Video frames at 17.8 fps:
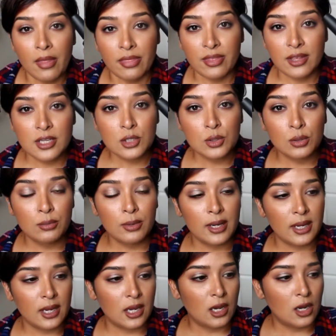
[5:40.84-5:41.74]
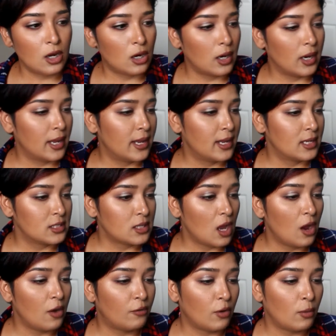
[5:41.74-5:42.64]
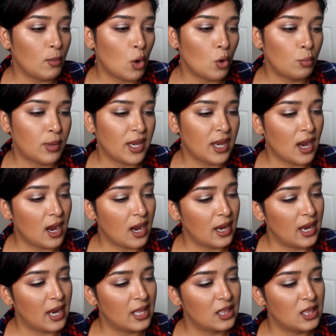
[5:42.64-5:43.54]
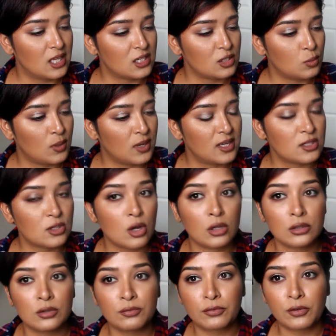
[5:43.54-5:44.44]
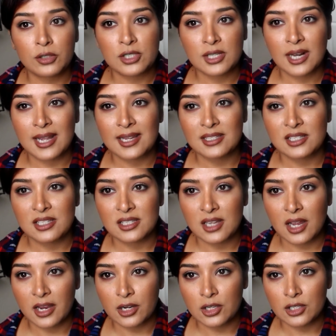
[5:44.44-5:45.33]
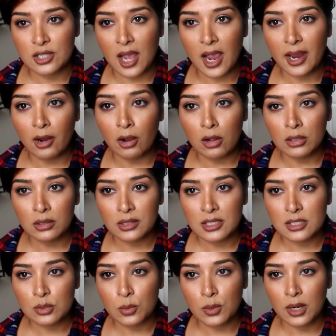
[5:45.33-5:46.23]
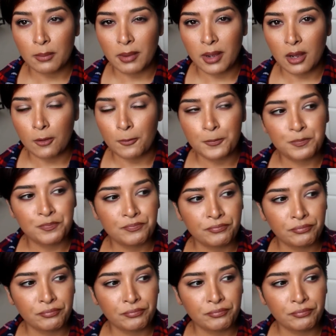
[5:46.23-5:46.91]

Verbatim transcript: this one right here is from OPI and this one is called First Class Desires I hauled this one about